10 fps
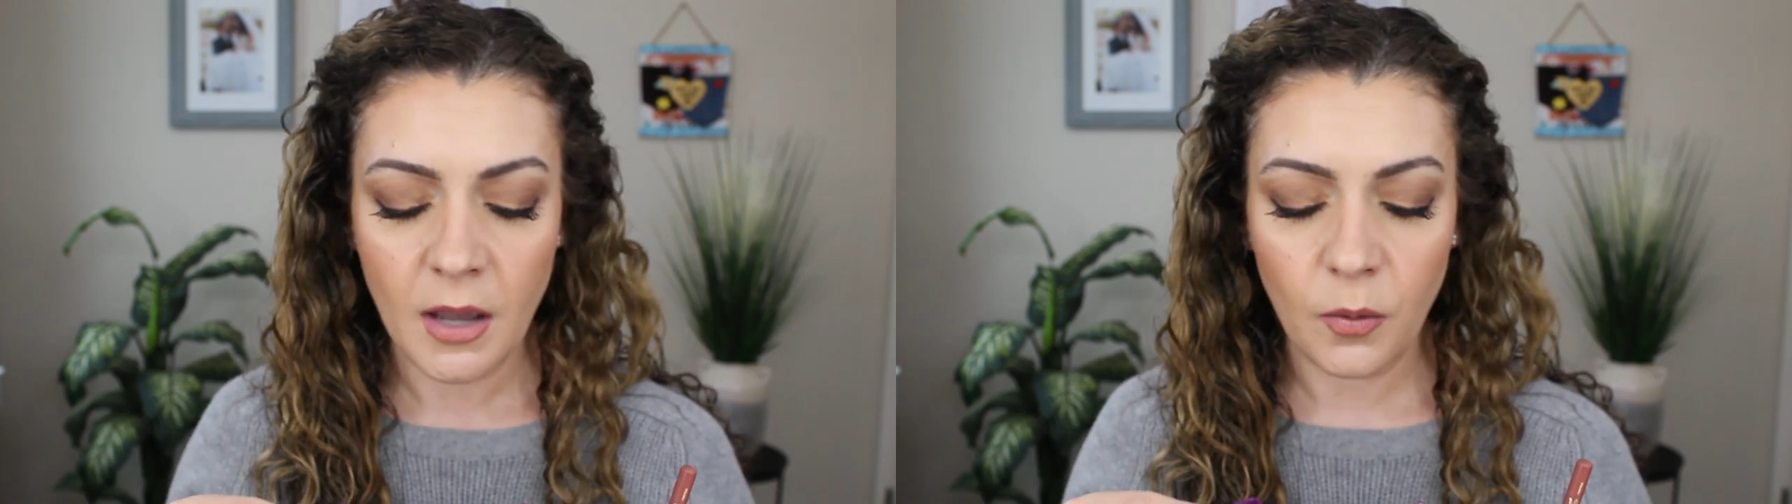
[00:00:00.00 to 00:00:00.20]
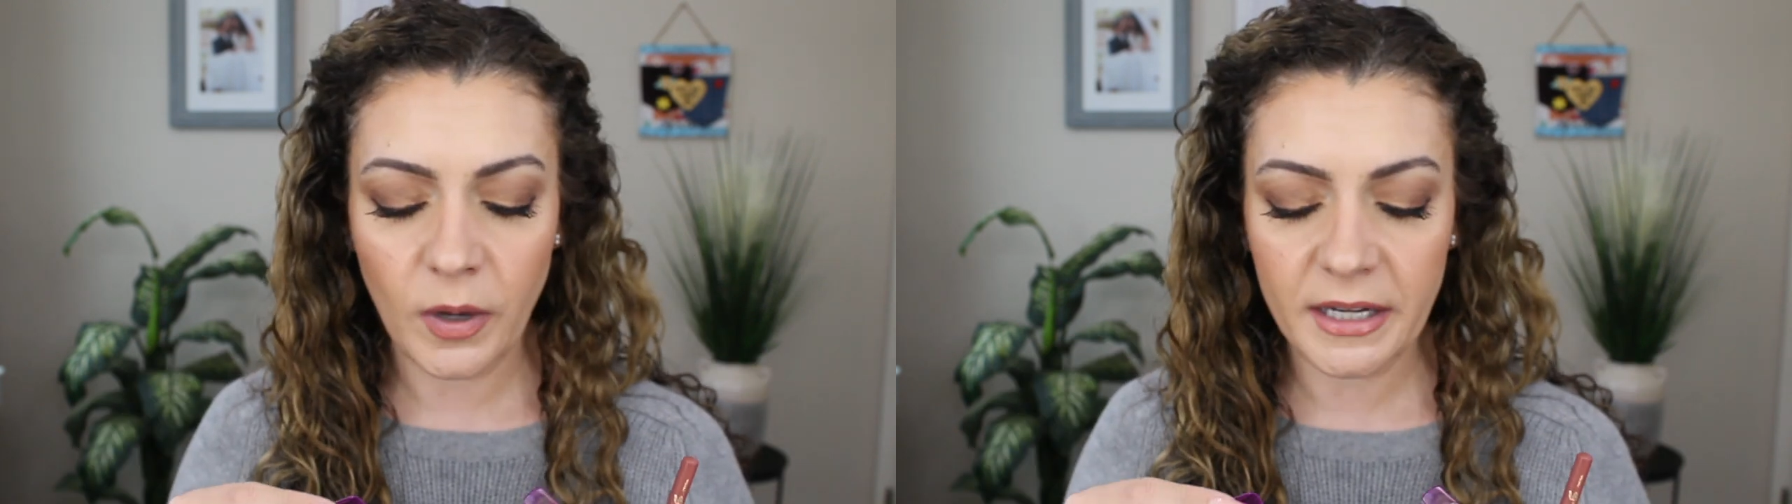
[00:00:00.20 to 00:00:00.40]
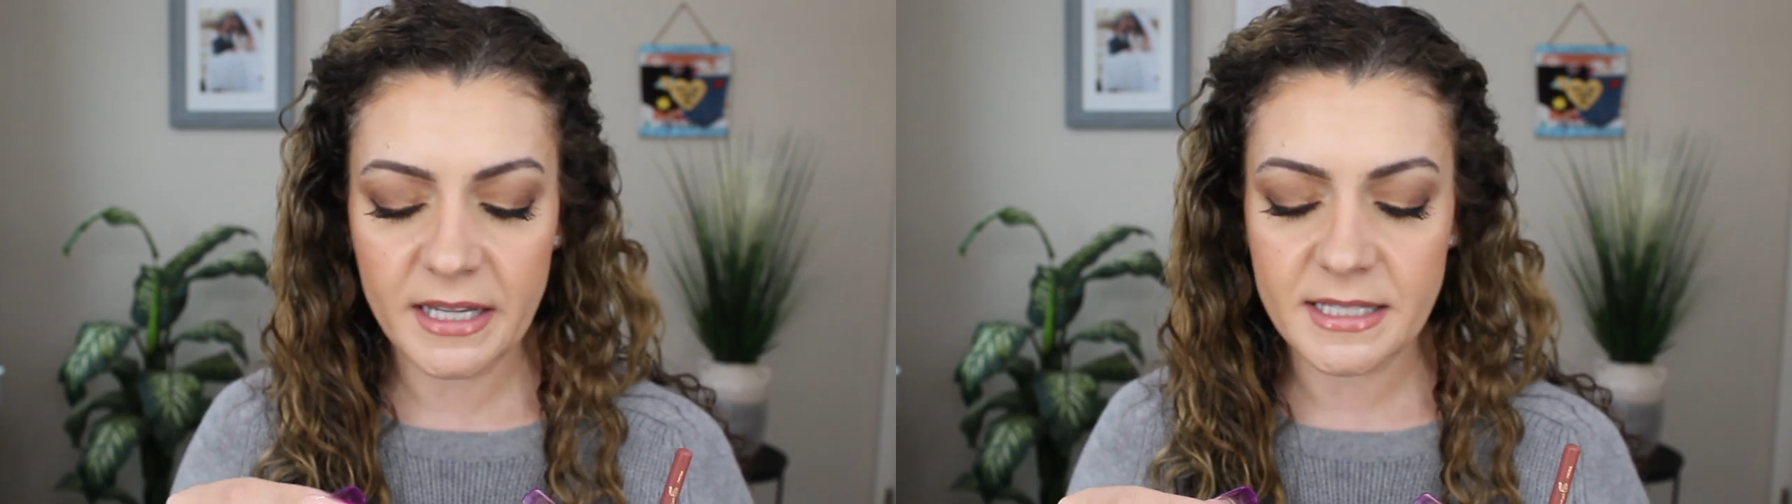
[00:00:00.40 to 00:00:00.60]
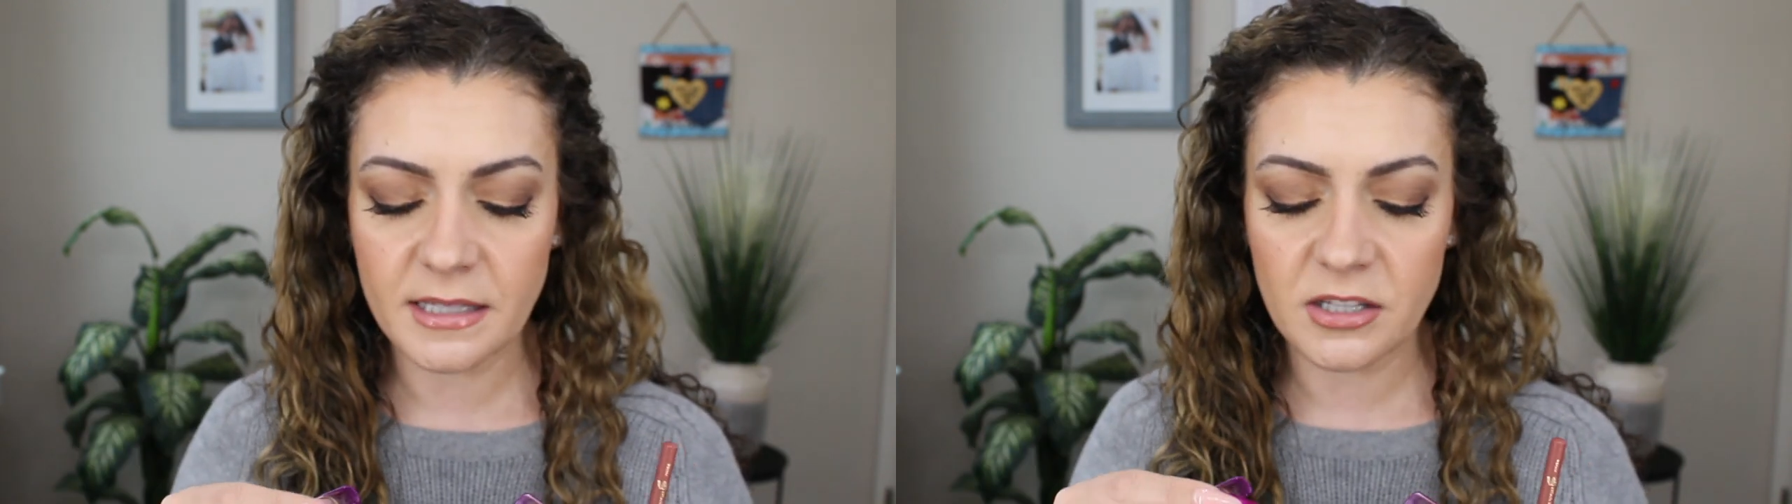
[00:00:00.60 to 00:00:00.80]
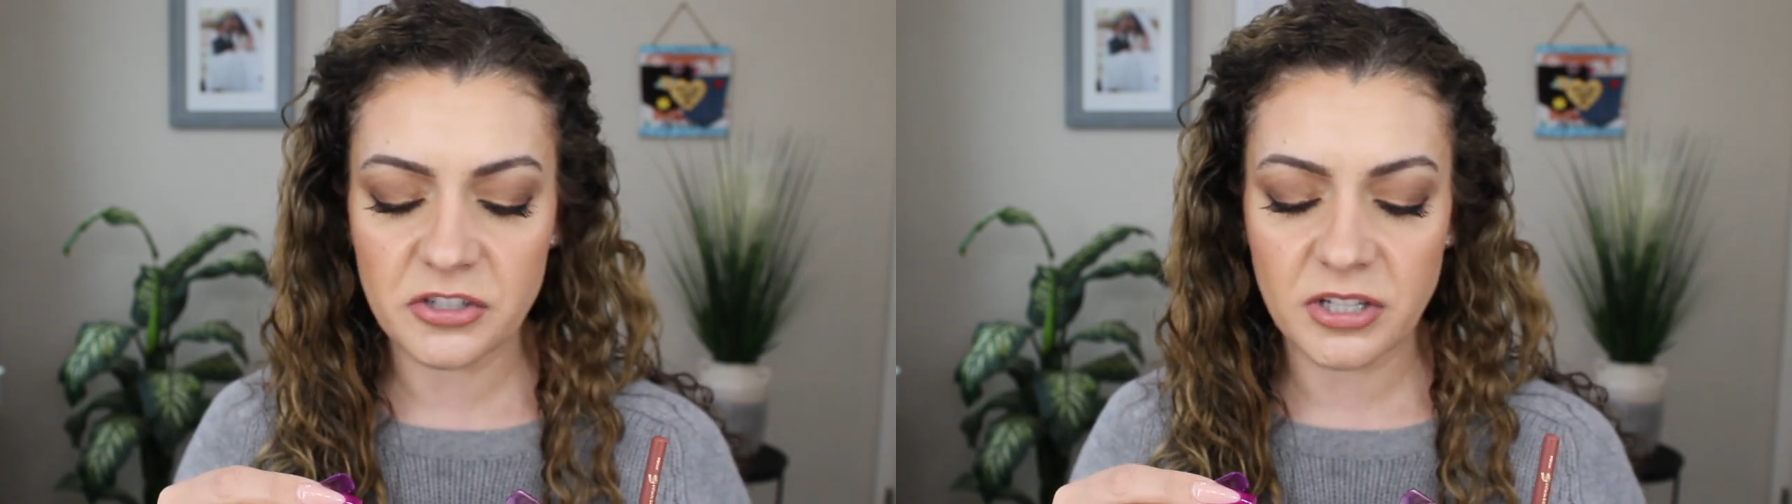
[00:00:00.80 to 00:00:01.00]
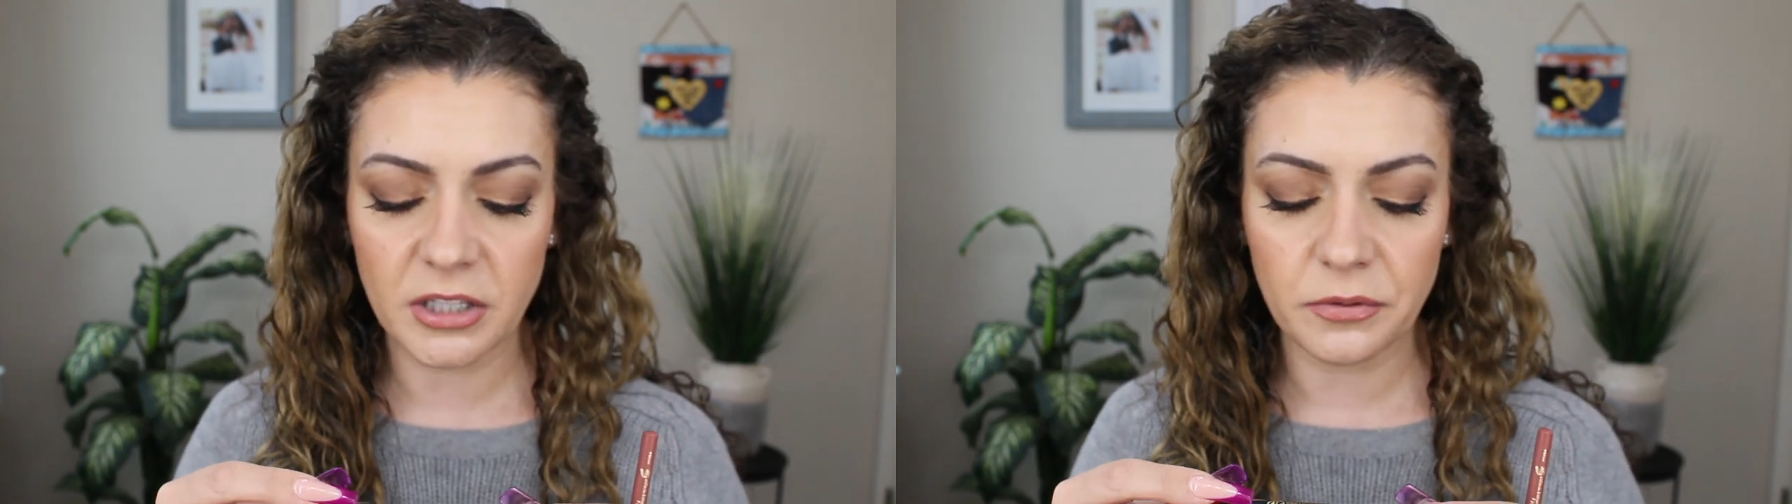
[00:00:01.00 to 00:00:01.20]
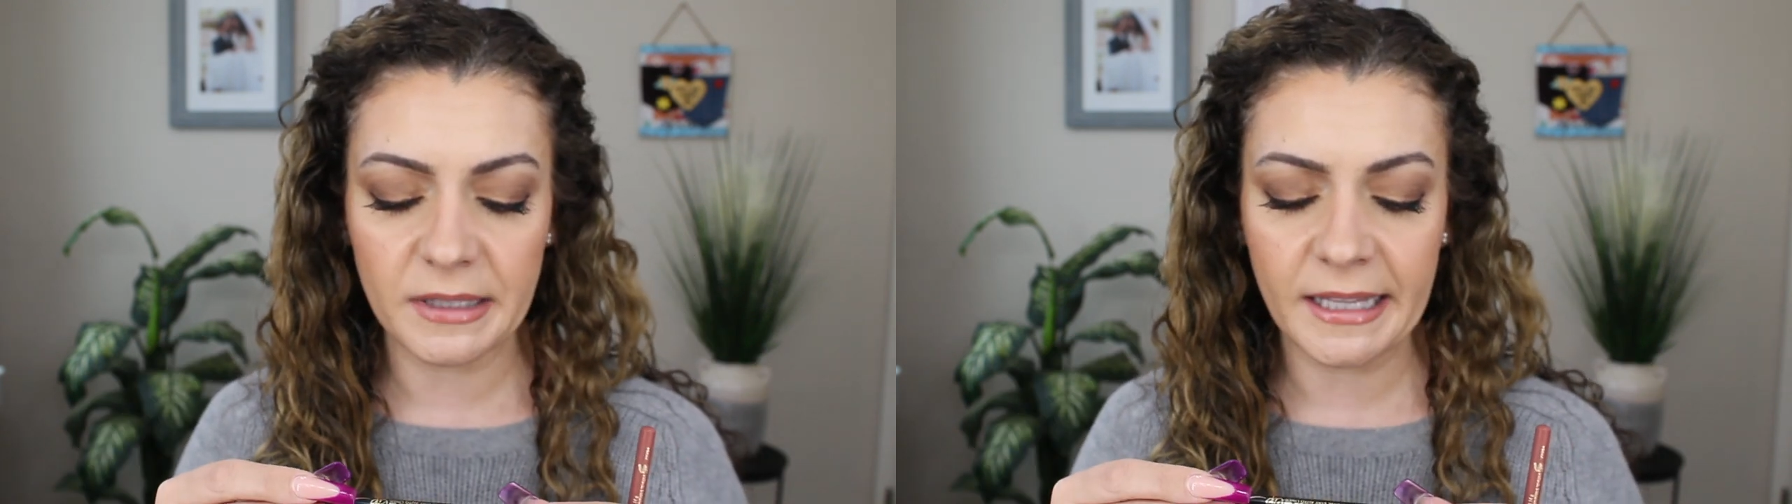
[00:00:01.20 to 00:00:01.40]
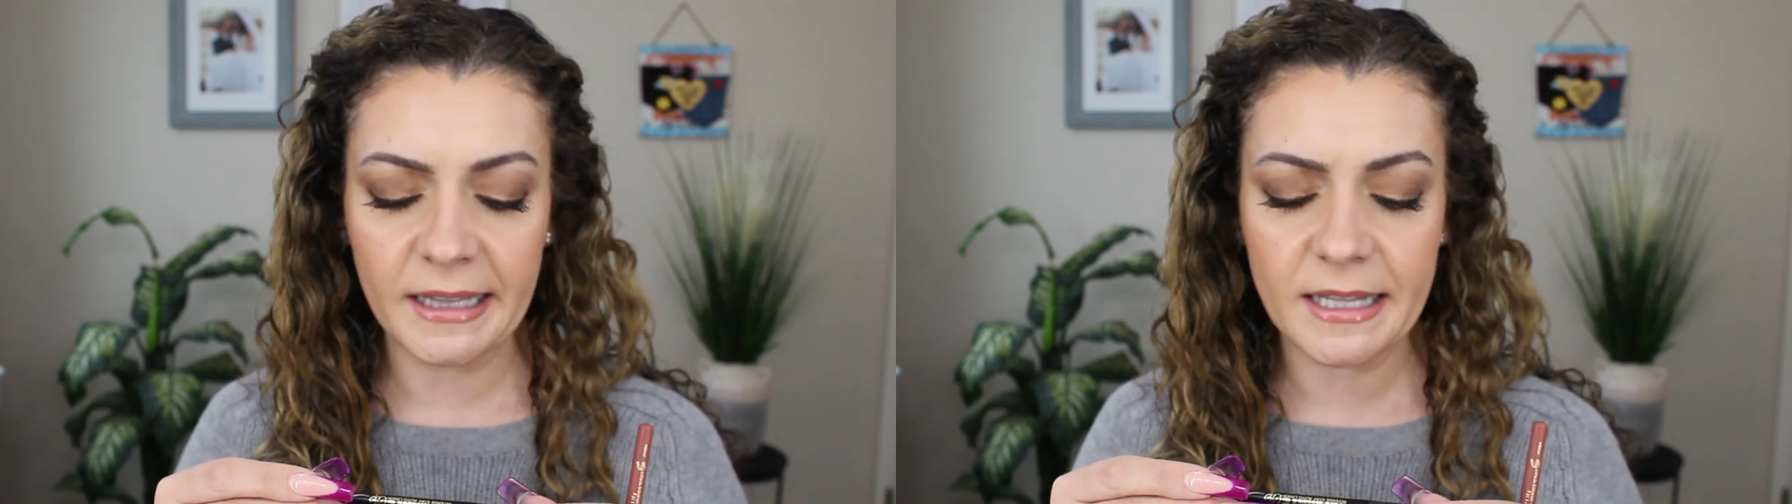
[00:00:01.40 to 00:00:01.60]
one is in the shade
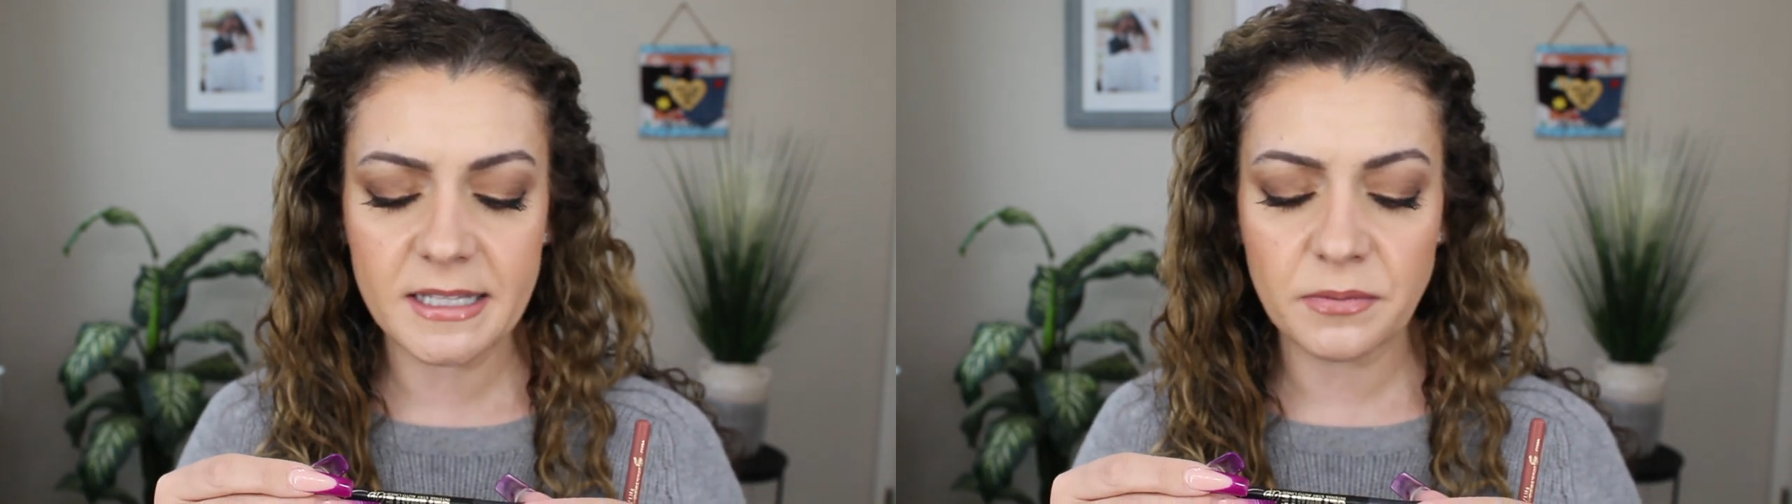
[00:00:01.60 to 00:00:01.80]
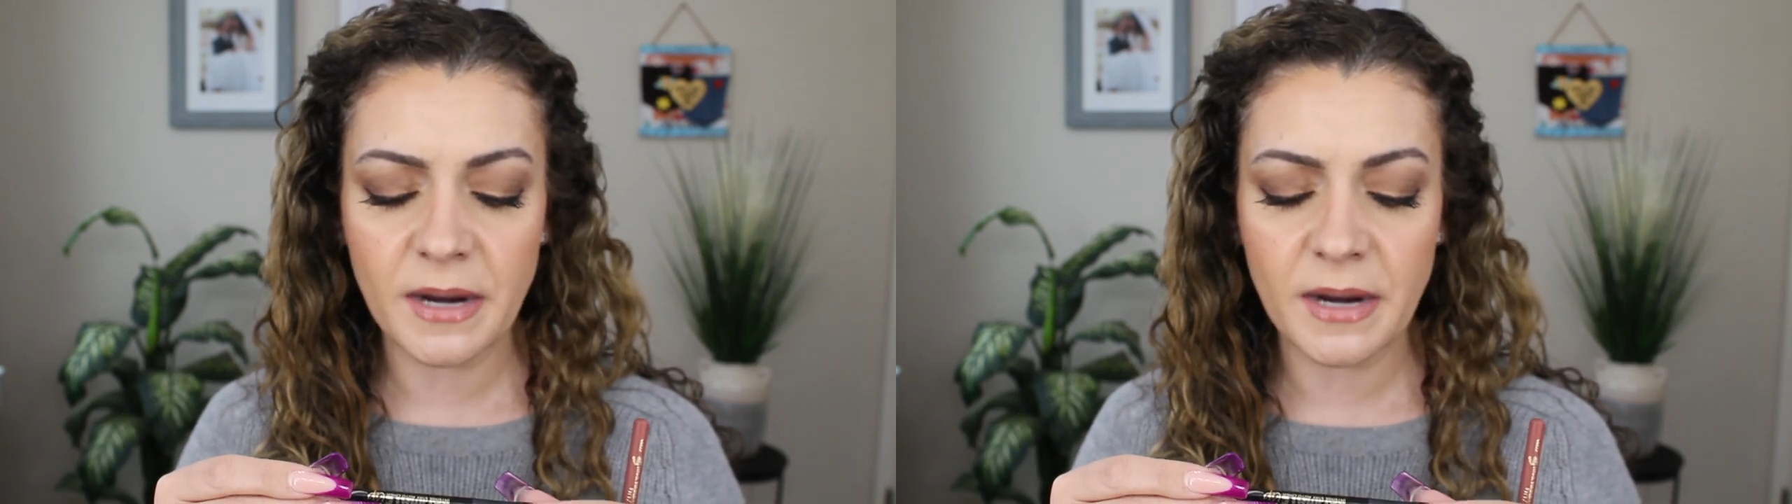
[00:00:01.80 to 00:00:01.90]
relentless